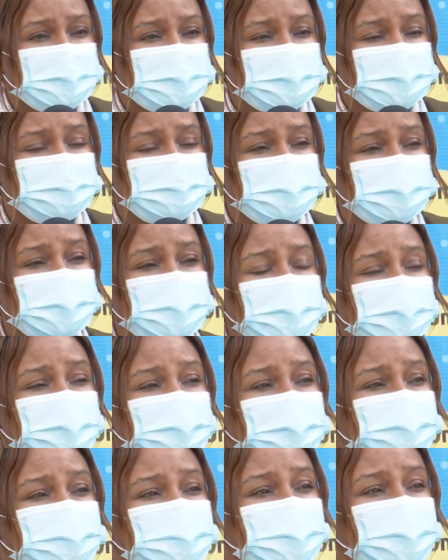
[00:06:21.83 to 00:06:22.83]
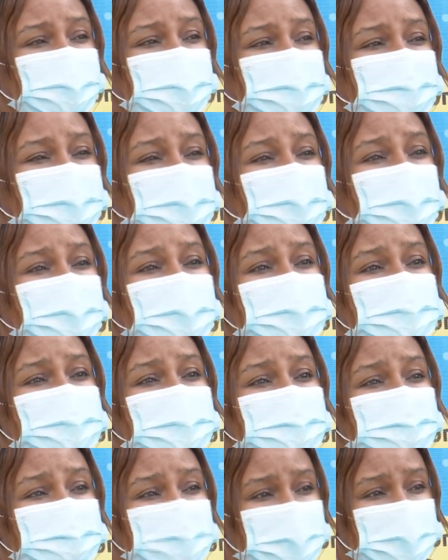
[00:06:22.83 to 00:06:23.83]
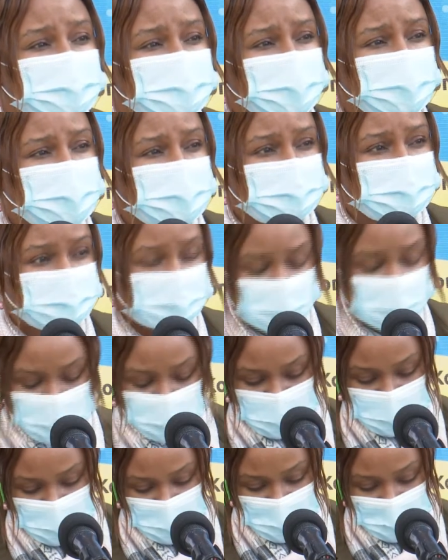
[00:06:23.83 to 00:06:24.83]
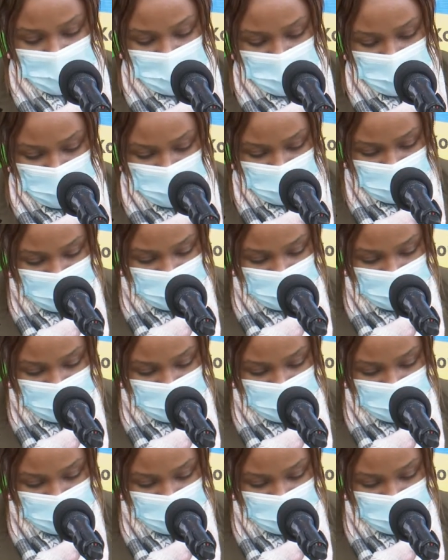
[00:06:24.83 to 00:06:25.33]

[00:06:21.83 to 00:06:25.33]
I'm sure the question will be, what does that mean for Kajiado? We